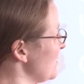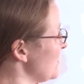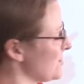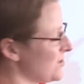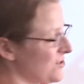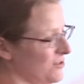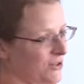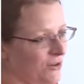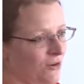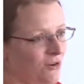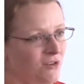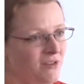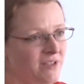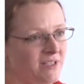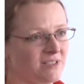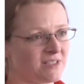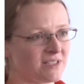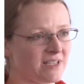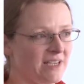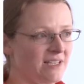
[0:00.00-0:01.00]
So in all
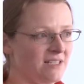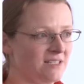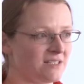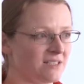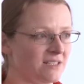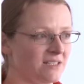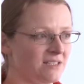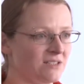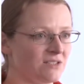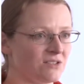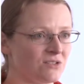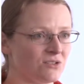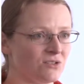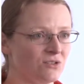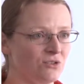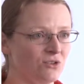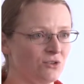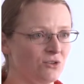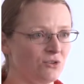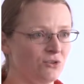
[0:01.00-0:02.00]
these cases,
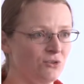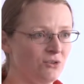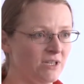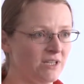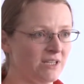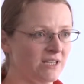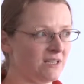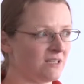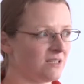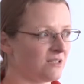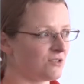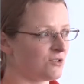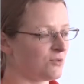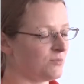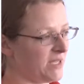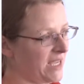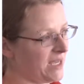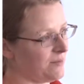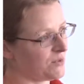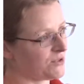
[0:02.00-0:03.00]
you need to
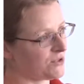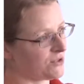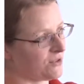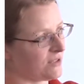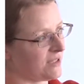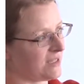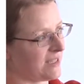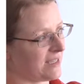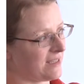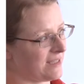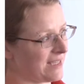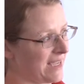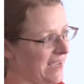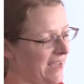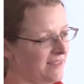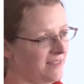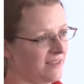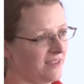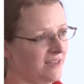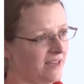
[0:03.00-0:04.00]
be able to
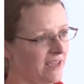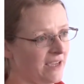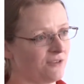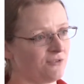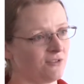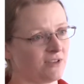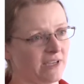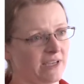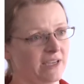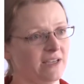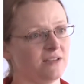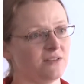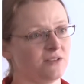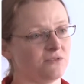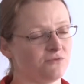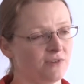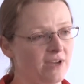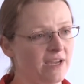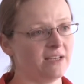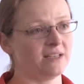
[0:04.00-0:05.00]
gather and aggregate
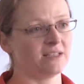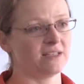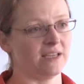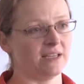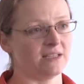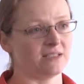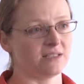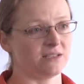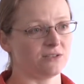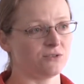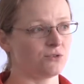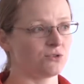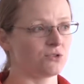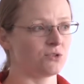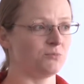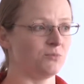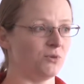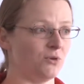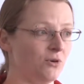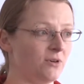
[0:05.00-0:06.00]
the right data to
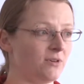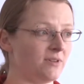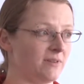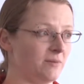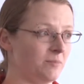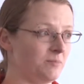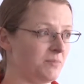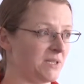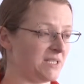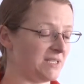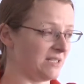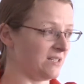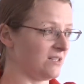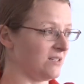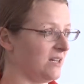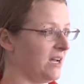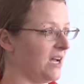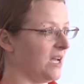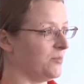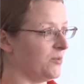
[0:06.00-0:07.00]
support the
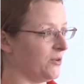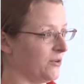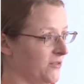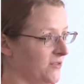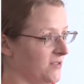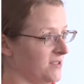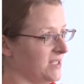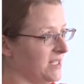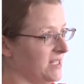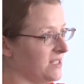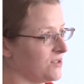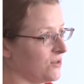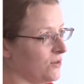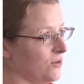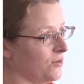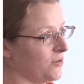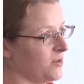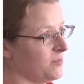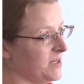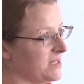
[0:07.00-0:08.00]
particular hypothesis
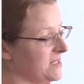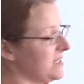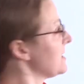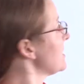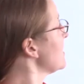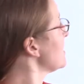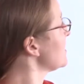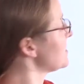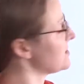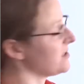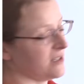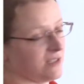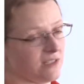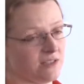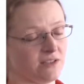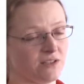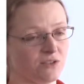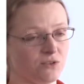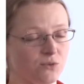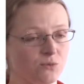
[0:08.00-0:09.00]
or the particular
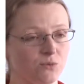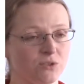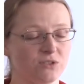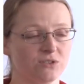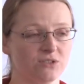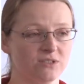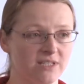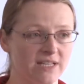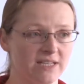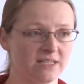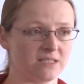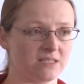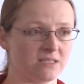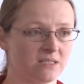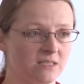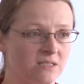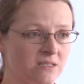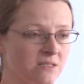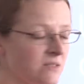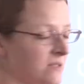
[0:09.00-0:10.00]
study that you want to test.